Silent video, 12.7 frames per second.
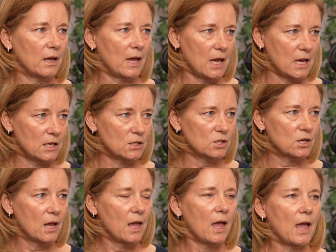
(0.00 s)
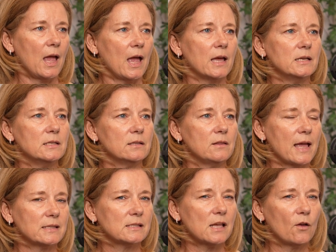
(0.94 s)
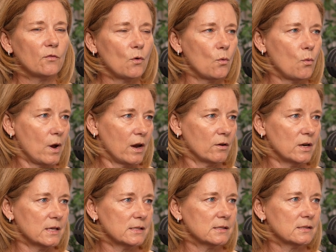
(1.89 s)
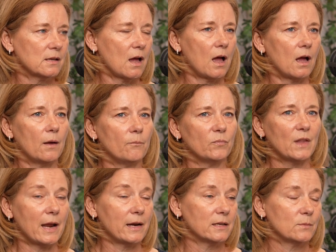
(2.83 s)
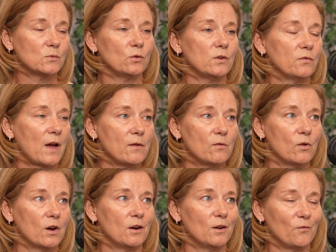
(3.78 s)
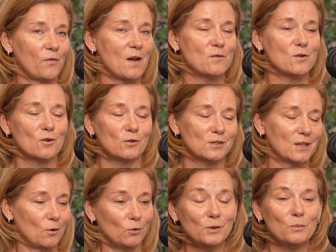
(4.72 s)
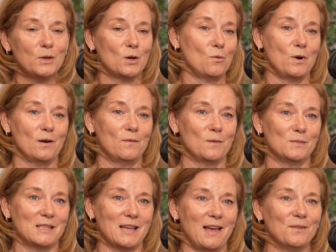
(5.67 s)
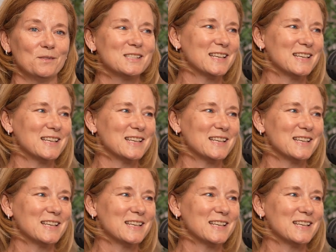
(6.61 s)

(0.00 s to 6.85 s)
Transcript: age. And that self-awareness, a lot of times only 5-year-olds can only be aware of themselves.